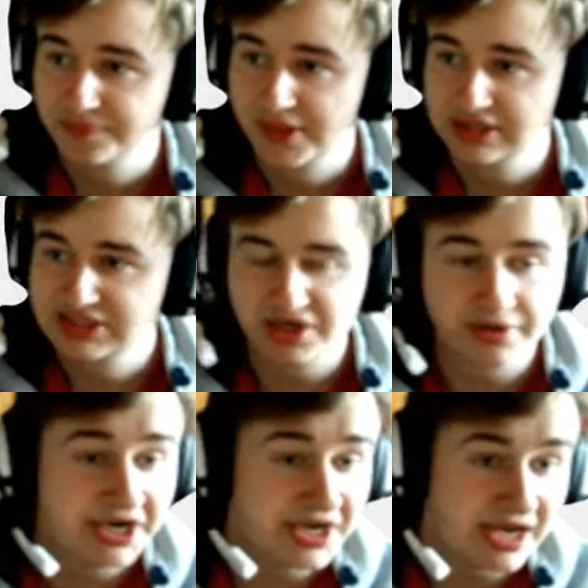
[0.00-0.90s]

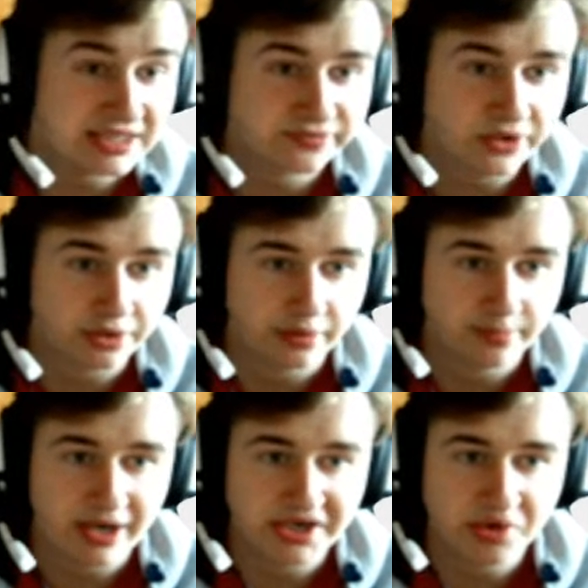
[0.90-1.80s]
Serena has won,
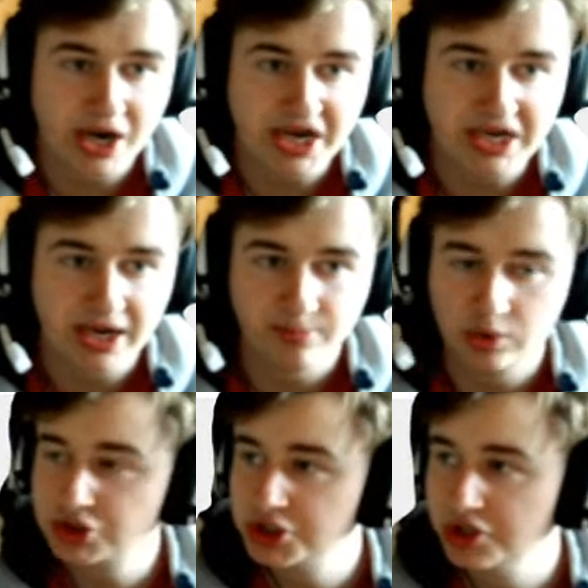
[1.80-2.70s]
by the way. I'm
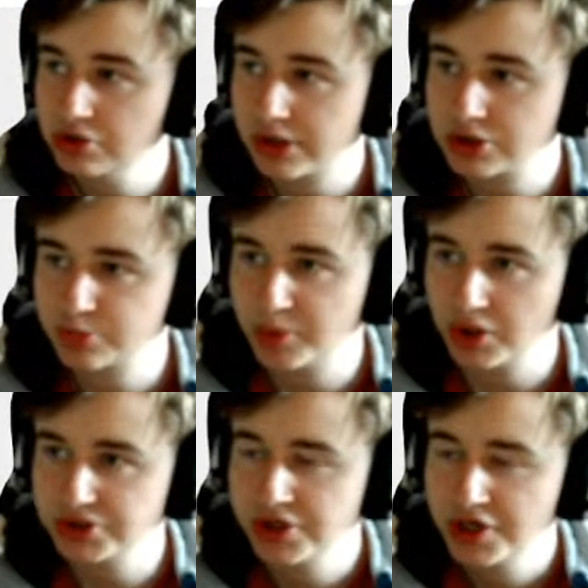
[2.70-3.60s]
watching
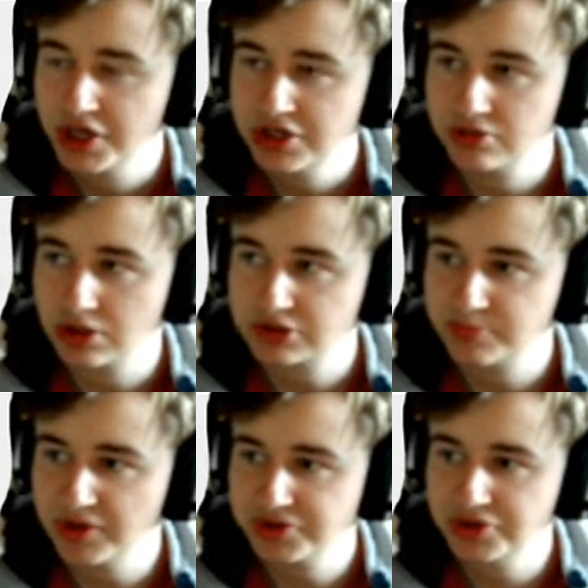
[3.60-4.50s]
Eurosport
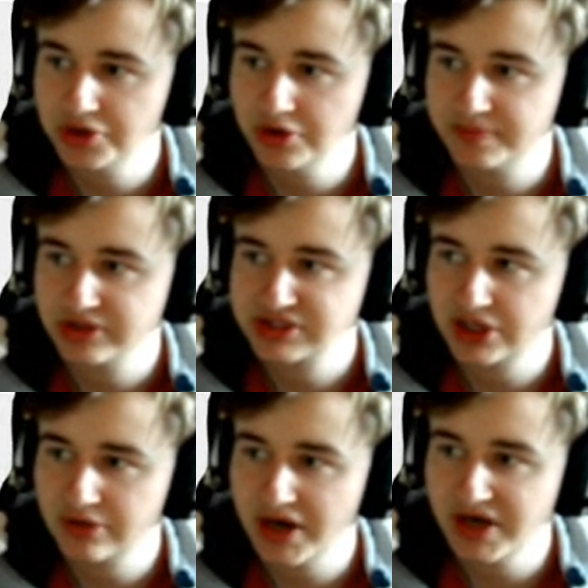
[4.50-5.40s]
Cube.
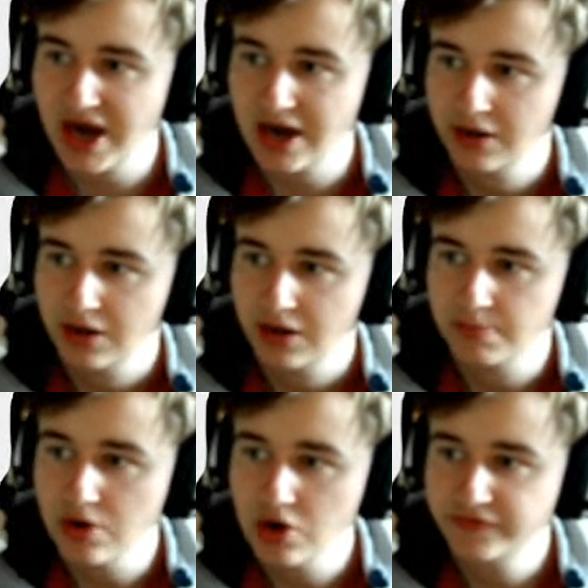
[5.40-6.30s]
Serena
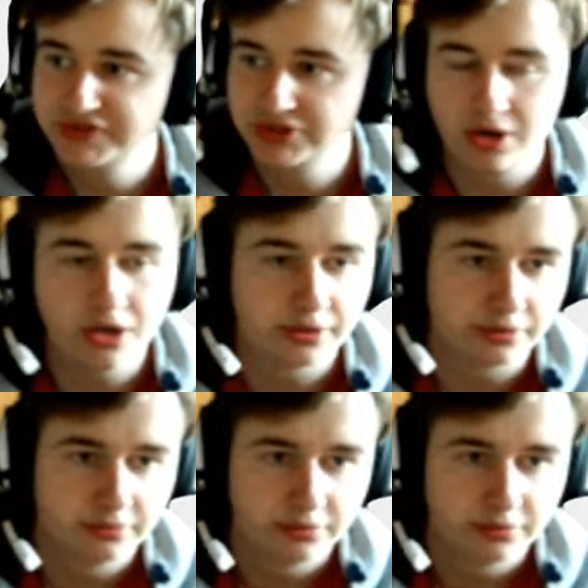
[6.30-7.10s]
moves on.